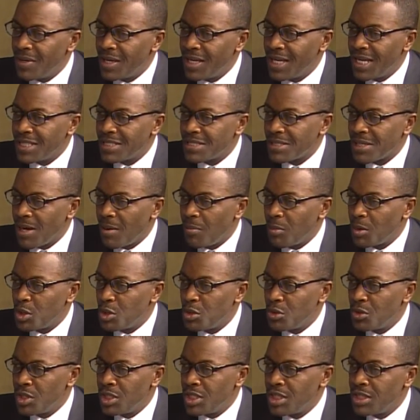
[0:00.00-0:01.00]
gets an
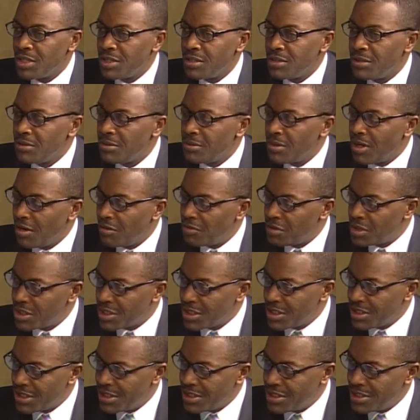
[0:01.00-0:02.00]
opportunity to
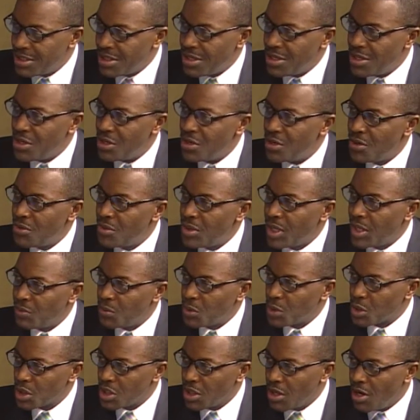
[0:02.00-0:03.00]
obviously see you,
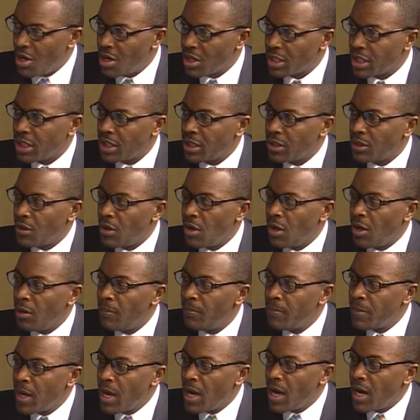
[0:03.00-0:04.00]
and we're talking and
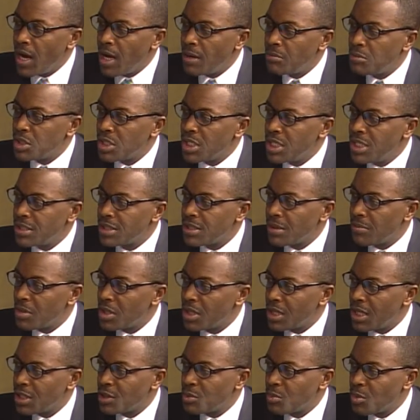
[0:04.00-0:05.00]
all. I'm seeing
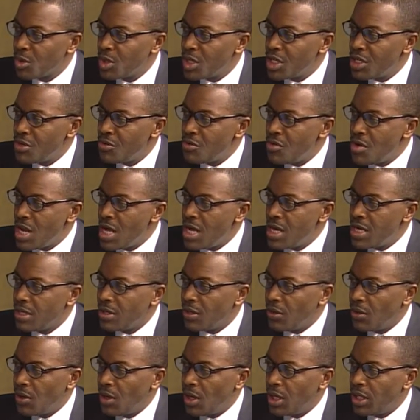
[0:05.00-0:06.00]
something that's pretty
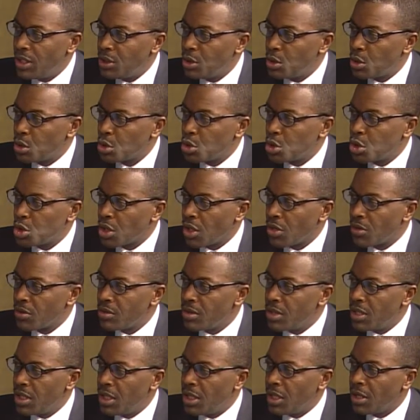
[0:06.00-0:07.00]
unique on your
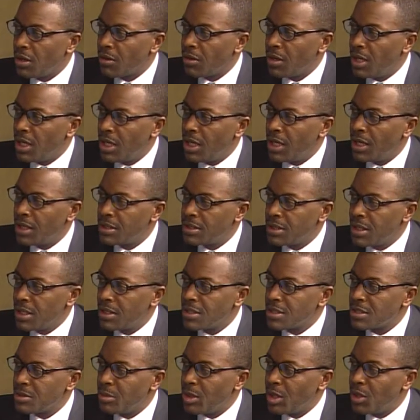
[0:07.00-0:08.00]
shirt there.
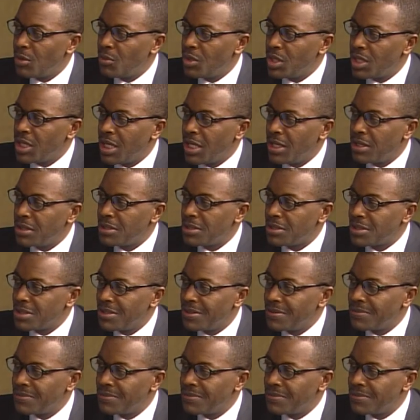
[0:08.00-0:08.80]
Tell us about what that is.